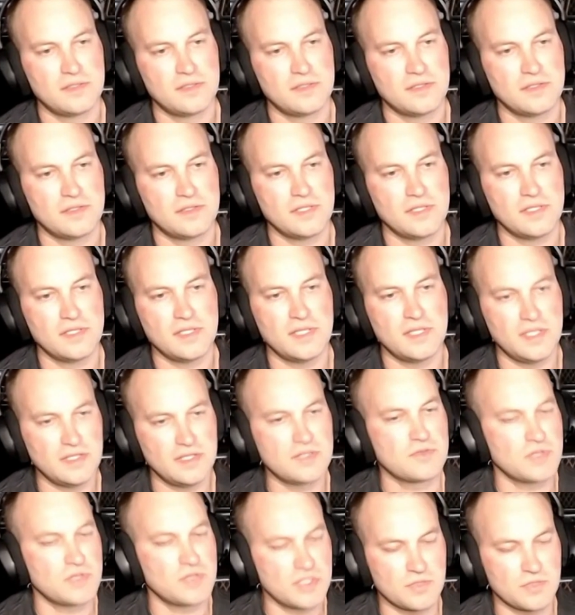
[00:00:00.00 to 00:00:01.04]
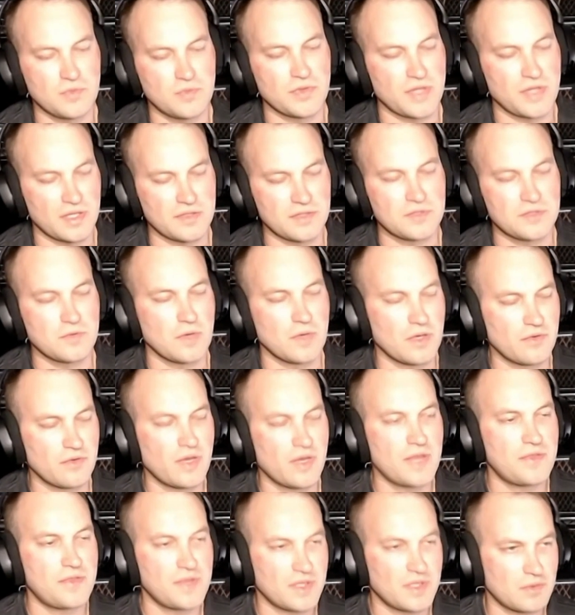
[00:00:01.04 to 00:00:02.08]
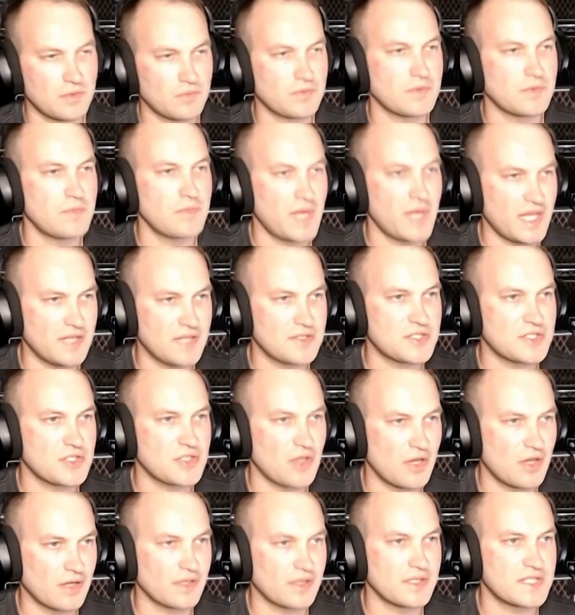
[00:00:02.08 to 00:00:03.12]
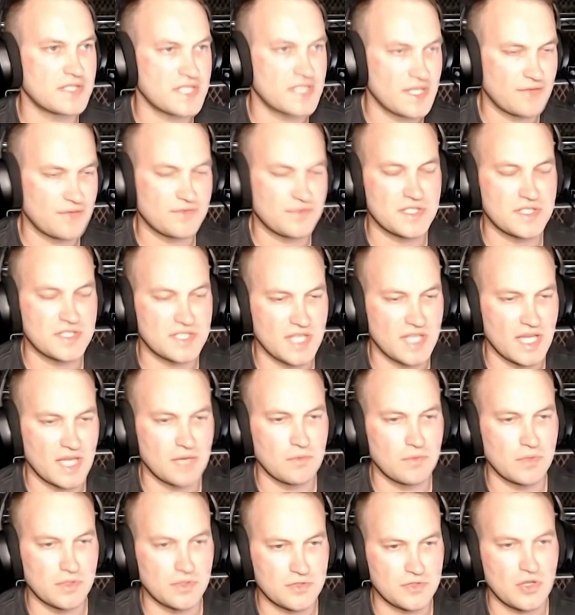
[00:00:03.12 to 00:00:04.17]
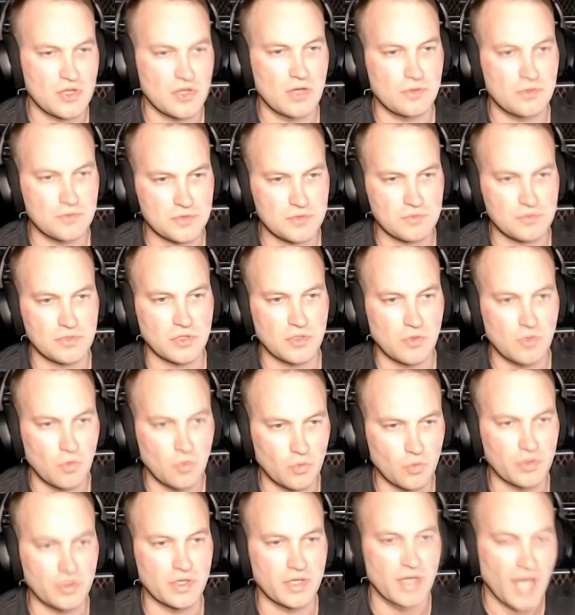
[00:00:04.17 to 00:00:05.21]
He's without a 12. I think the main song, it's safe to say, when the song was recorded,